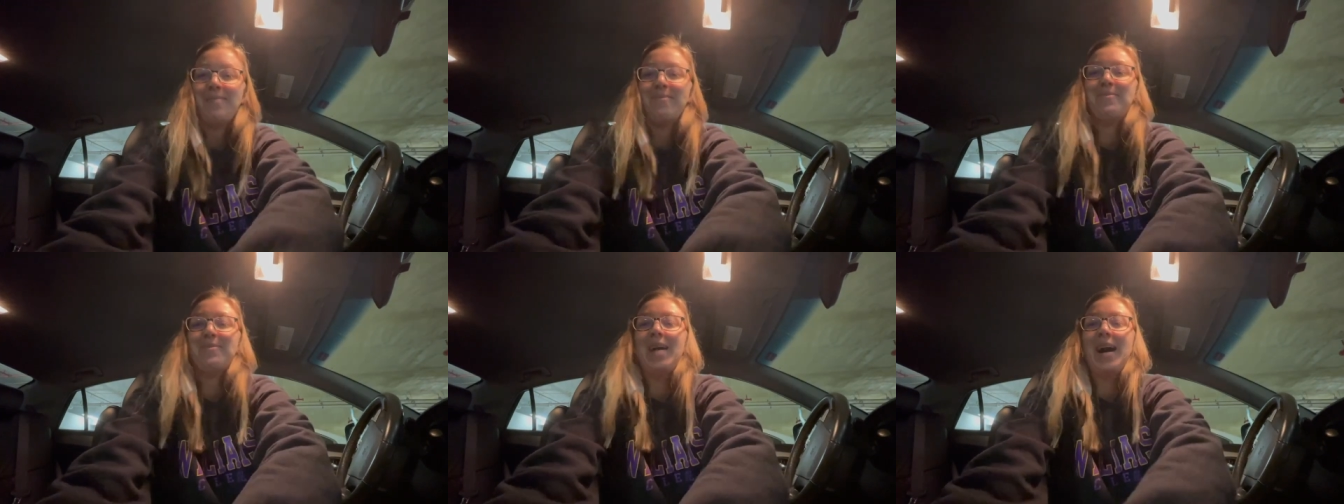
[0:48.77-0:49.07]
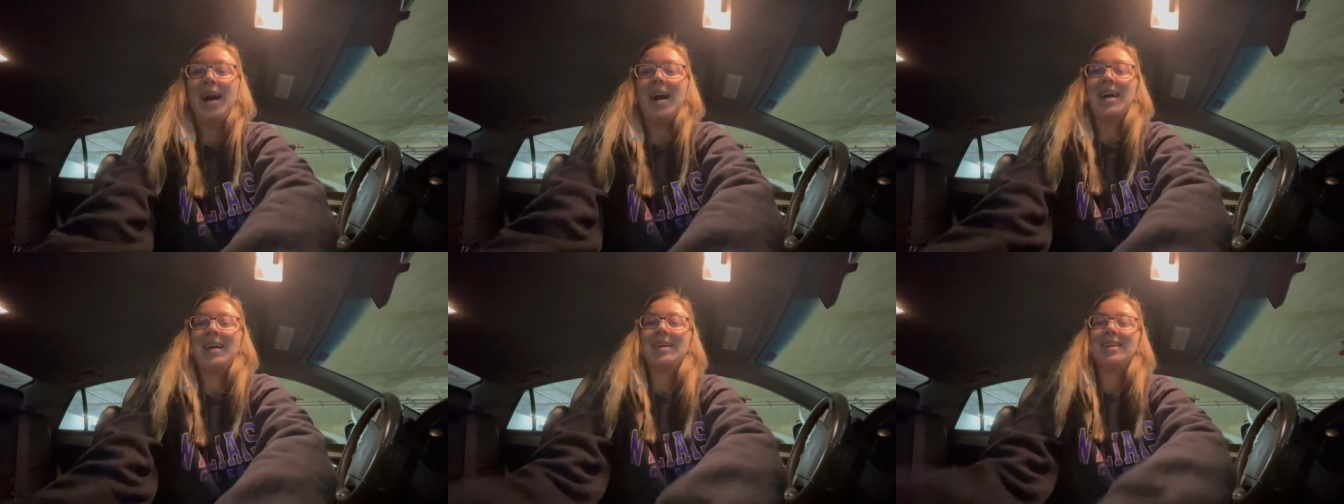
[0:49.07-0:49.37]

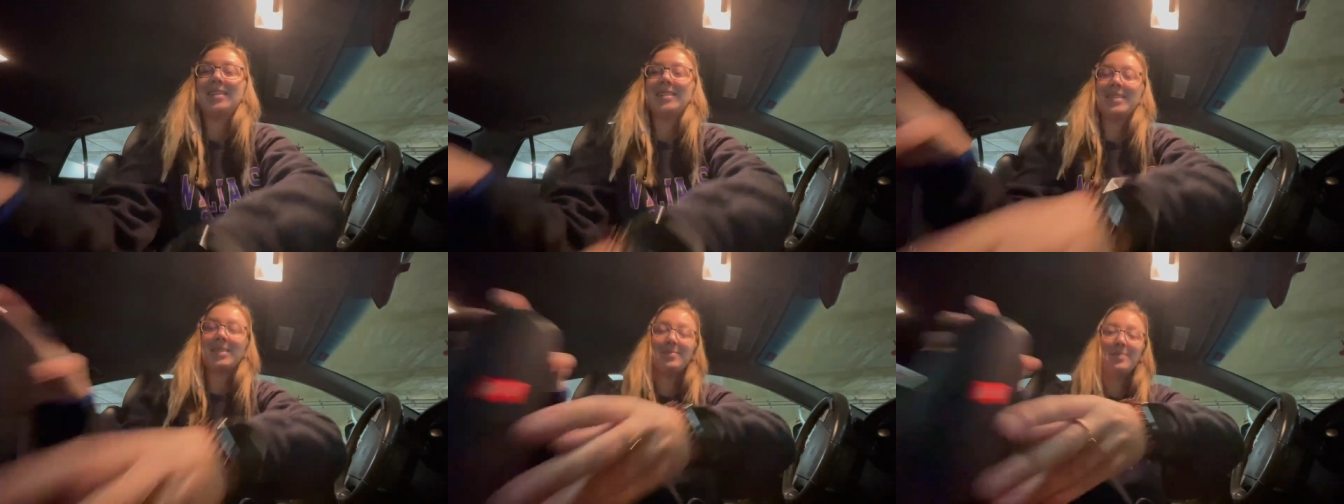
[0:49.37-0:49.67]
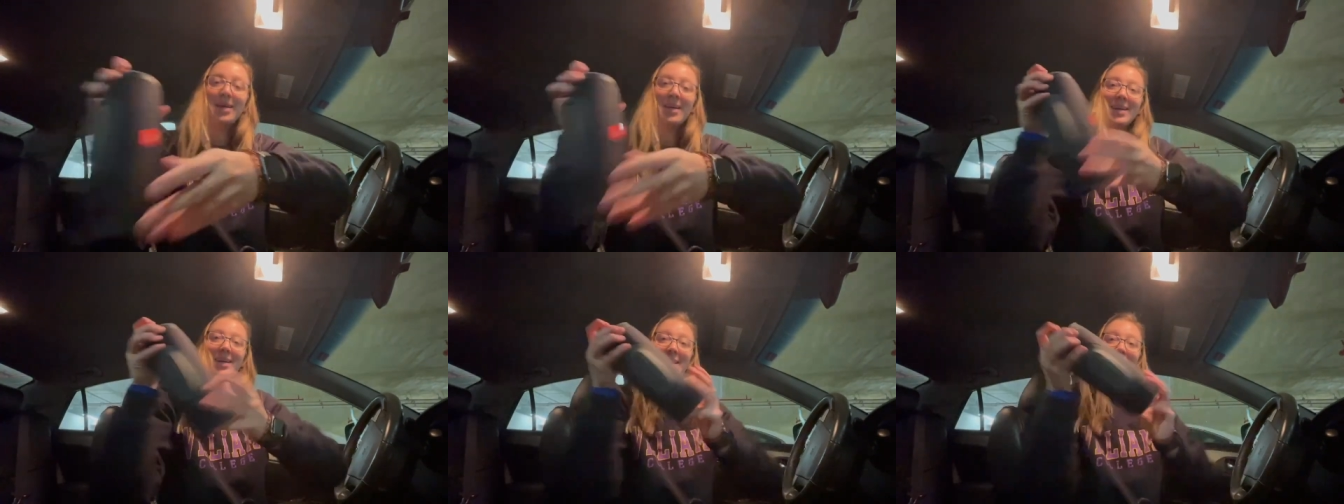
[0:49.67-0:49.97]
my
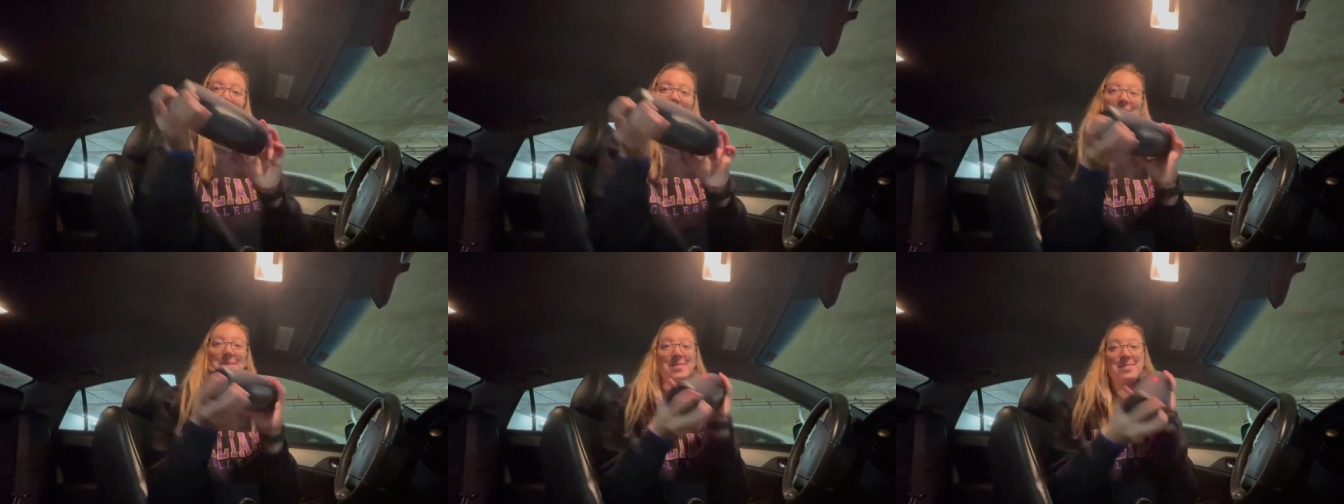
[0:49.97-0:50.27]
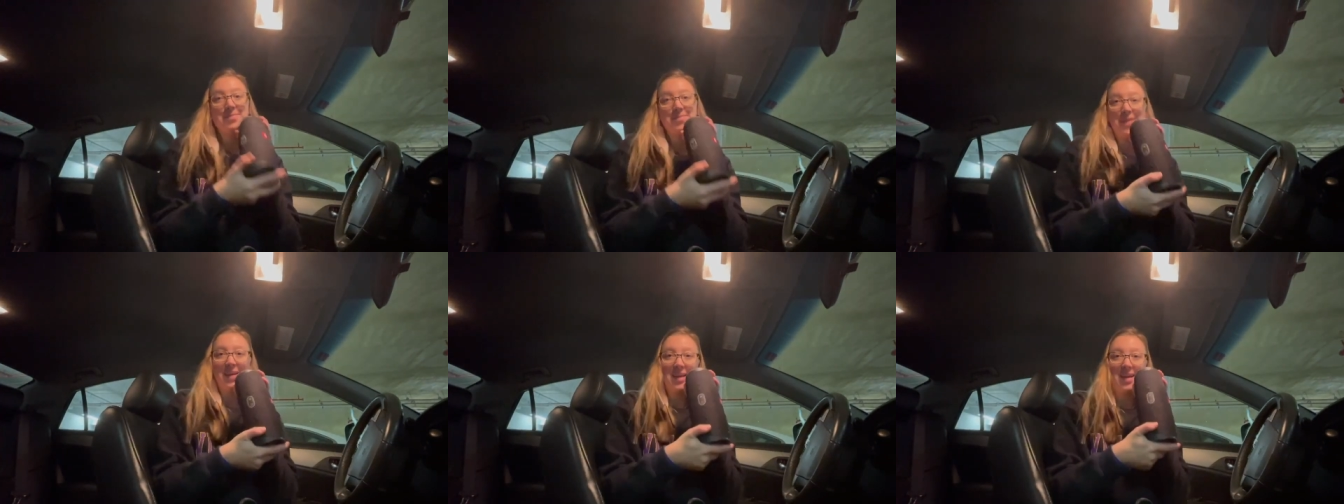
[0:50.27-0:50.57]
speaker
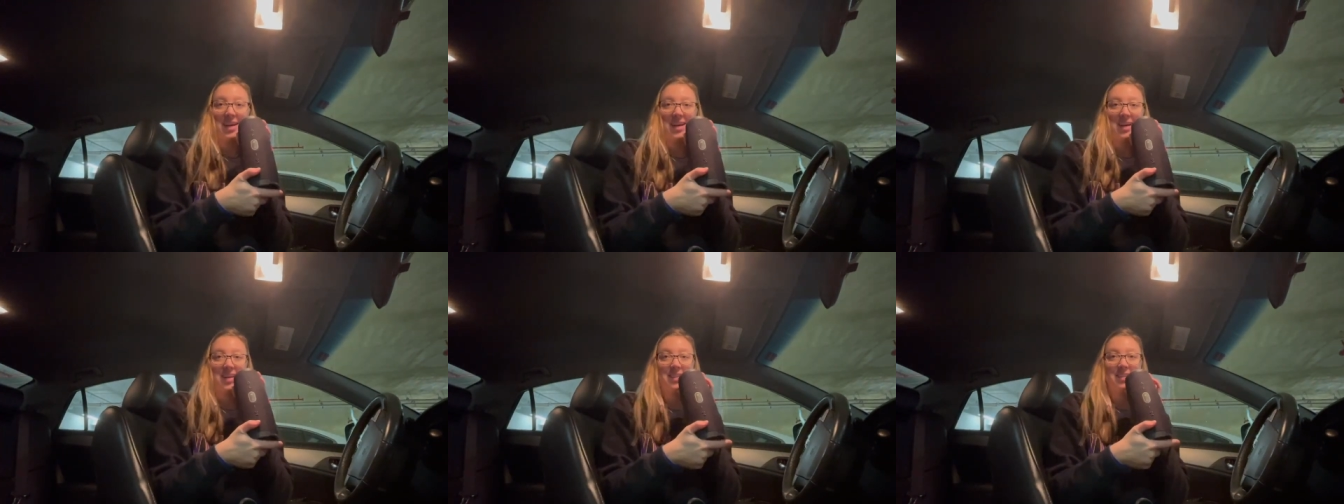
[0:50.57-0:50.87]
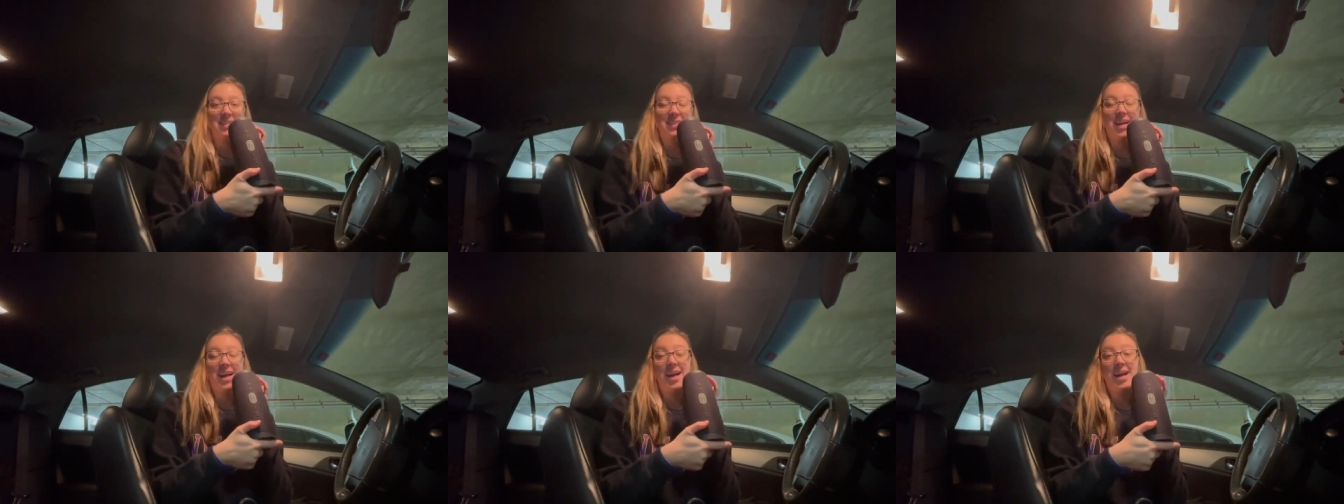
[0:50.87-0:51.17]

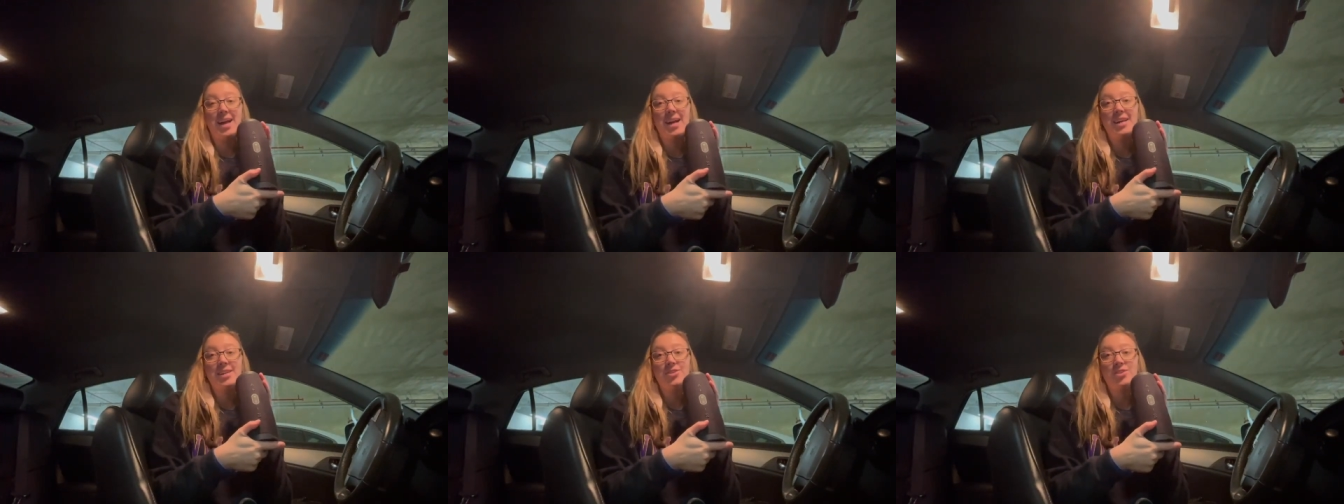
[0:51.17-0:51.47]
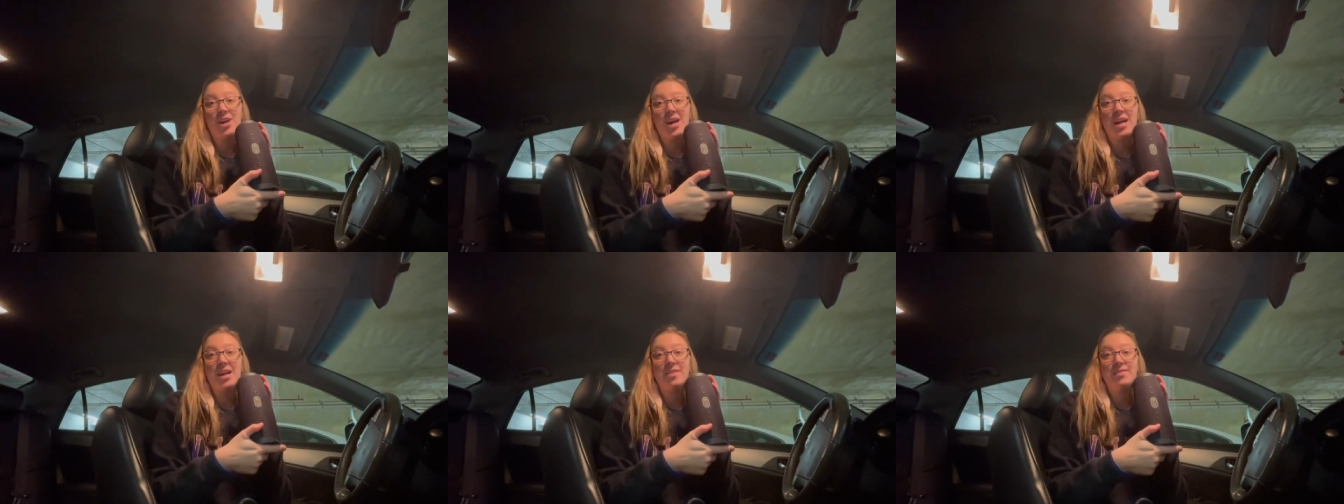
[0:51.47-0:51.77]
because I
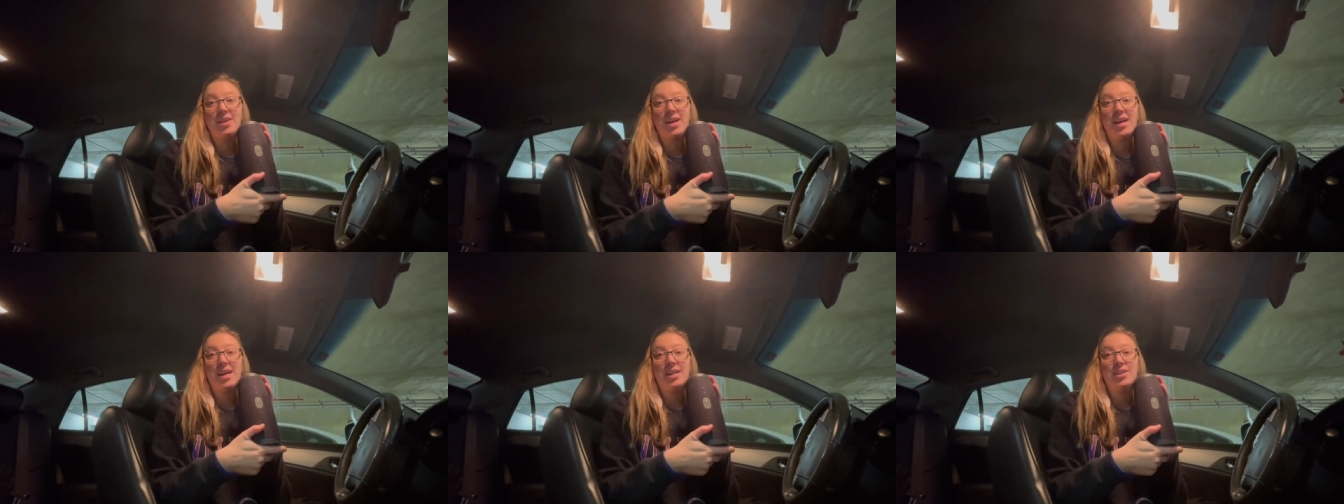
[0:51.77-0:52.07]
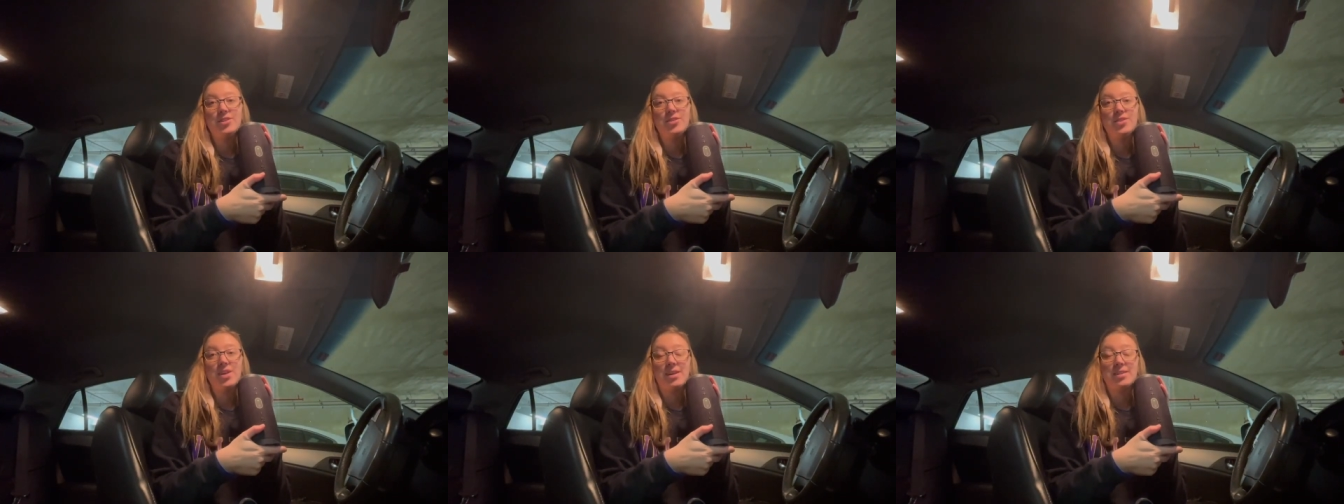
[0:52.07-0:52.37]
drive a
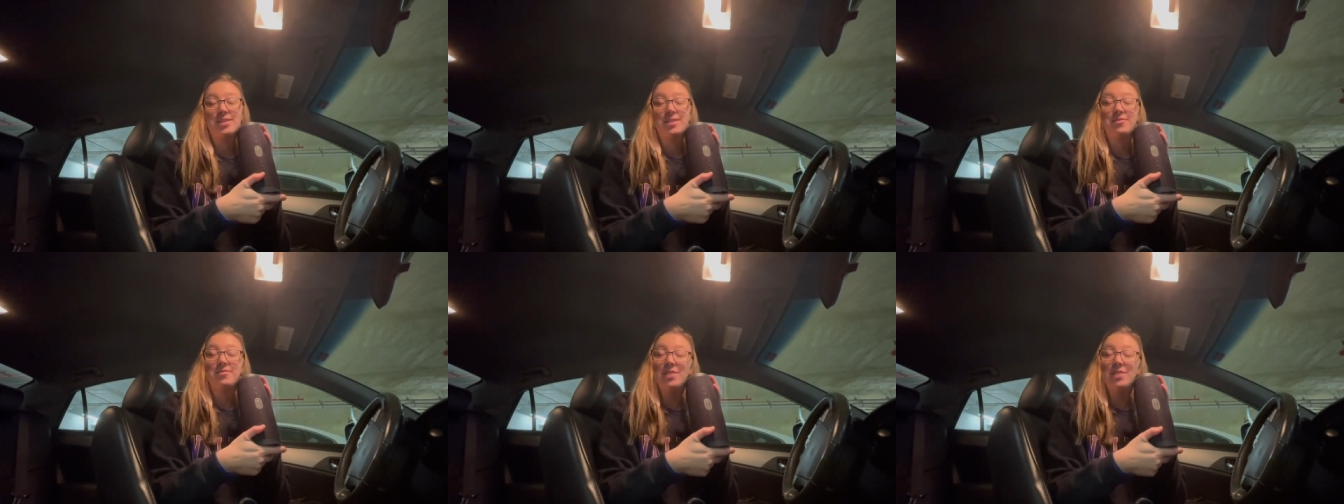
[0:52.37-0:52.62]
two thousand